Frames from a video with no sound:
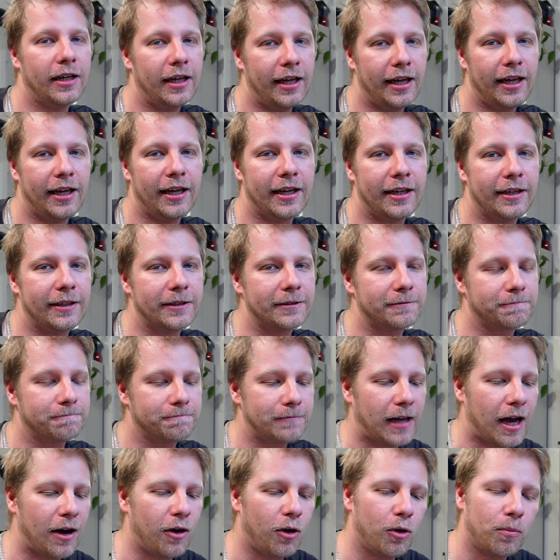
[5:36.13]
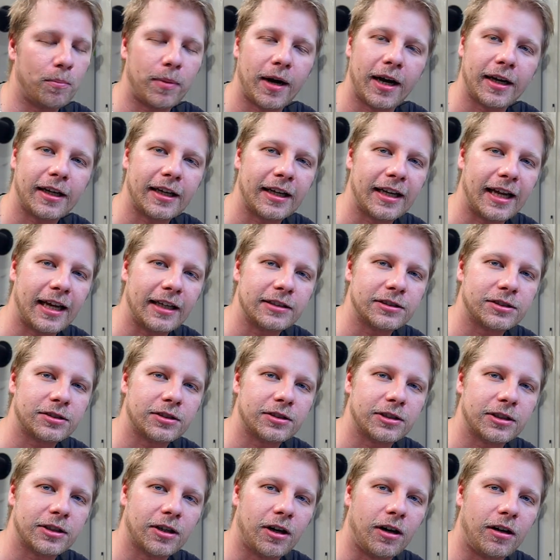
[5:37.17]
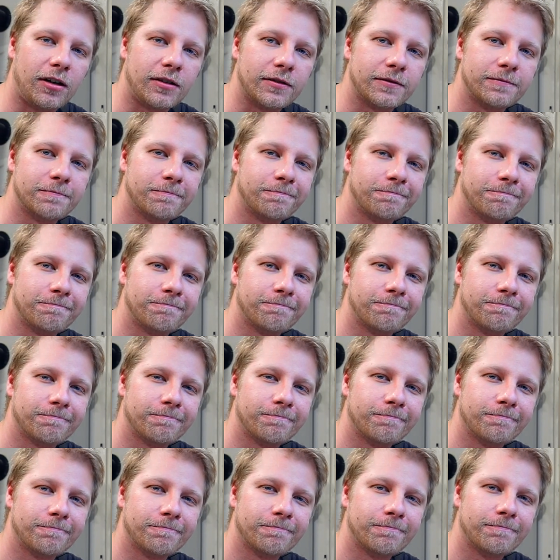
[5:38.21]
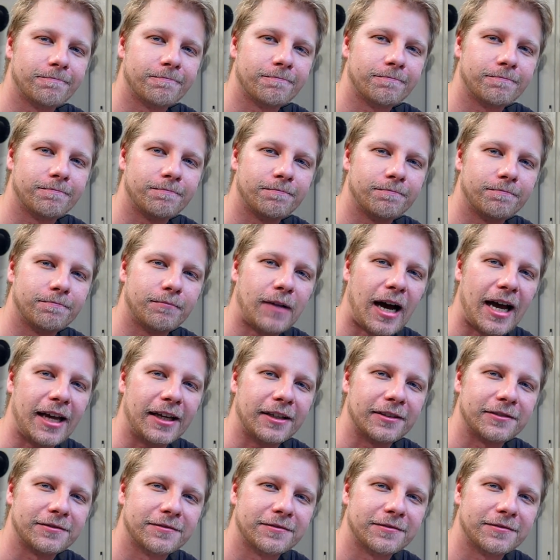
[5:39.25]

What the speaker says: and I hope I can answer it all. Bye.